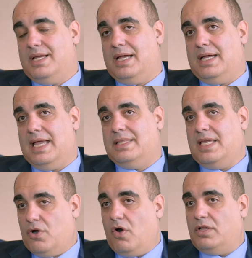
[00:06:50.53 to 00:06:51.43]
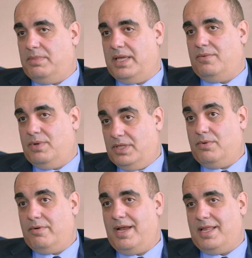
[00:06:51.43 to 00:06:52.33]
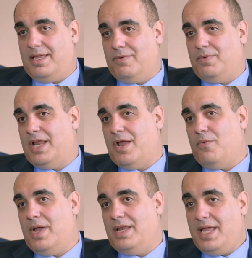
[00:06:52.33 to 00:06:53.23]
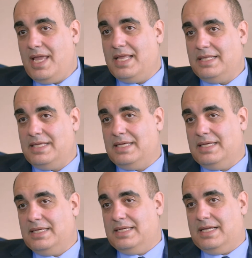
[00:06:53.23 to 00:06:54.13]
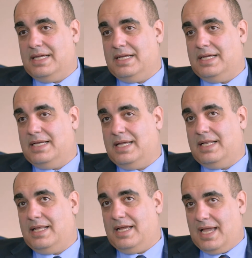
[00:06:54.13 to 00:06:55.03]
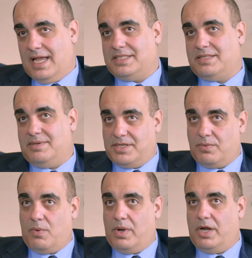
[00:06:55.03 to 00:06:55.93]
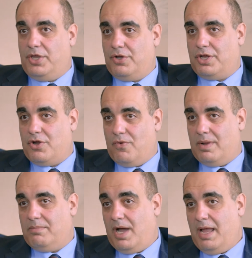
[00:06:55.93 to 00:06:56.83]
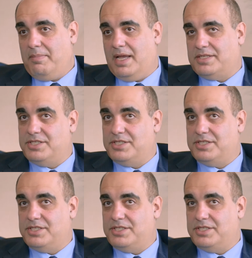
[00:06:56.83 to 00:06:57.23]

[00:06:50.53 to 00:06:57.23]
And they called me when they were ready. And when I went in and I asked them, I said, well, when are you going to go on bypass?